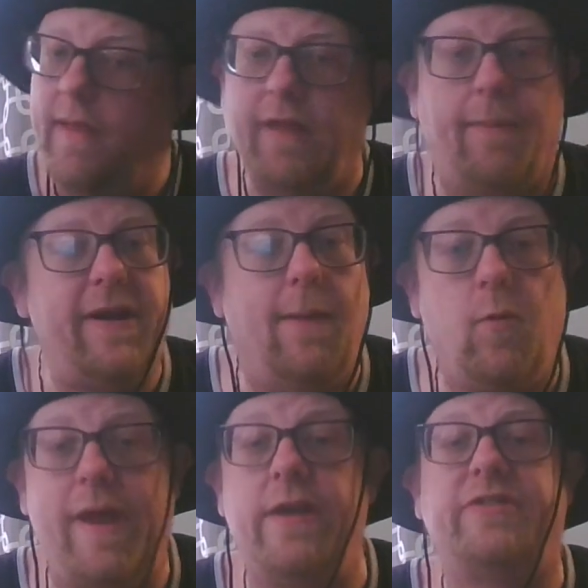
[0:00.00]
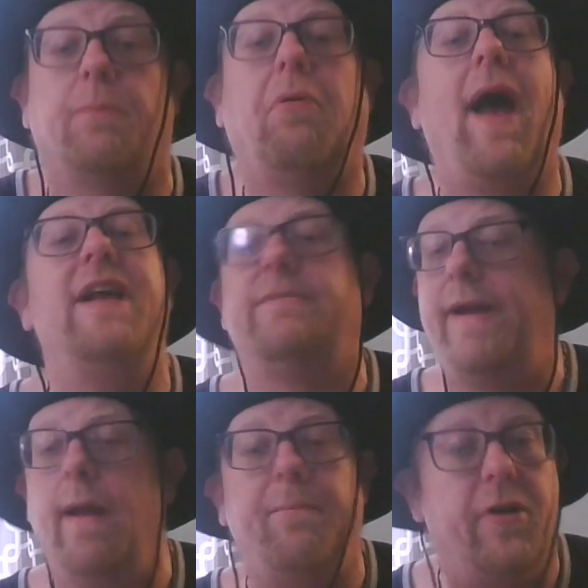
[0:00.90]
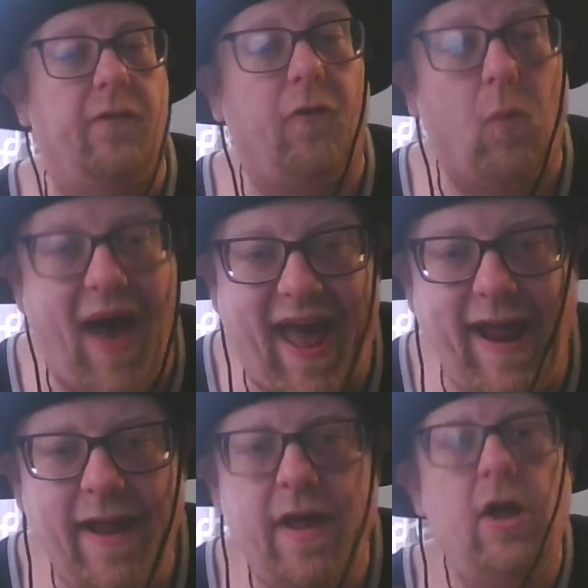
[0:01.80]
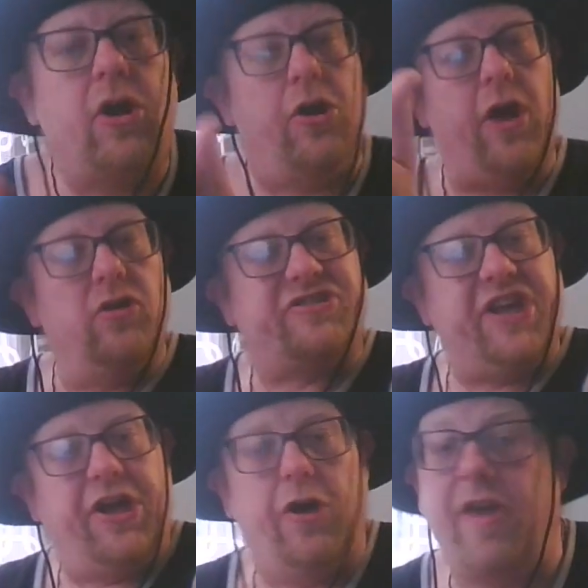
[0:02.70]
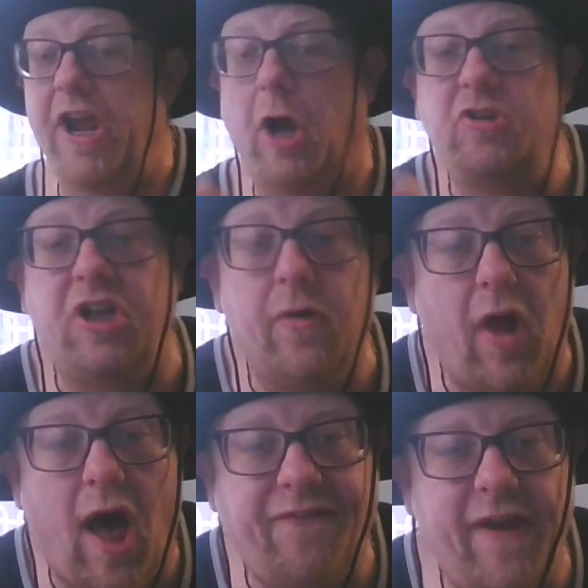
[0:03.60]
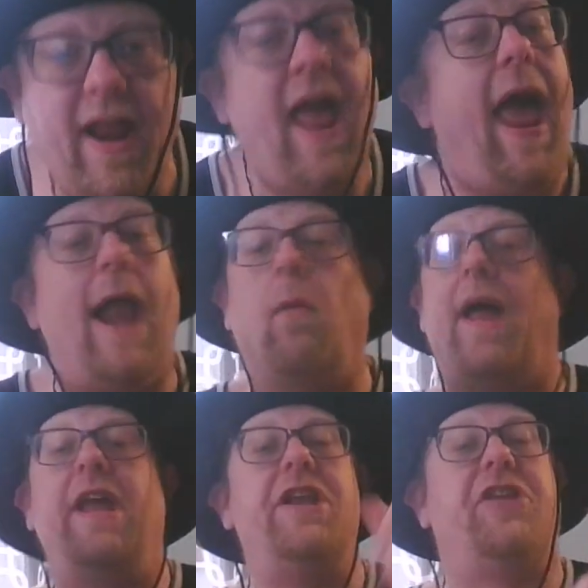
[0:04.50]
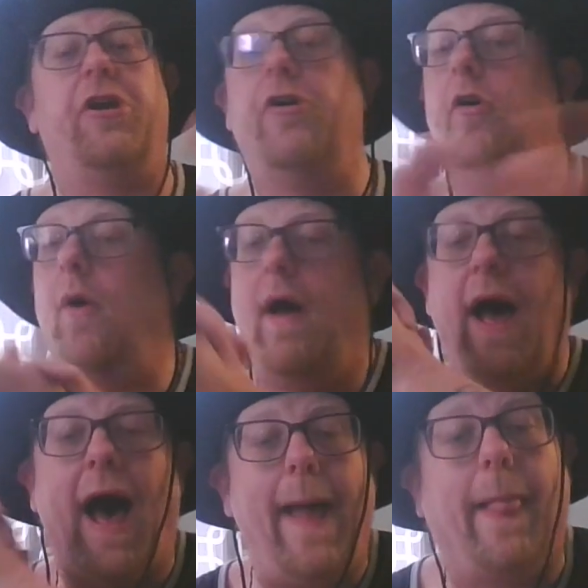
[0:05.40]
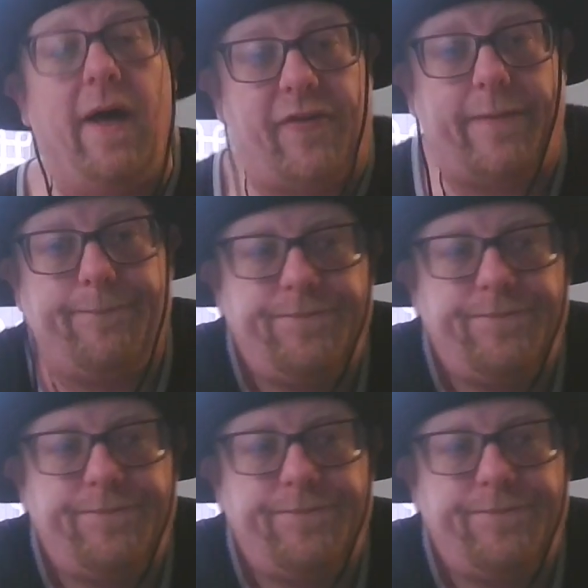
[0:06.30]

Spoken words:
WWE, you surprised me in a beautiful way. Kudos to you. You don't do it often, and when you do, I love it.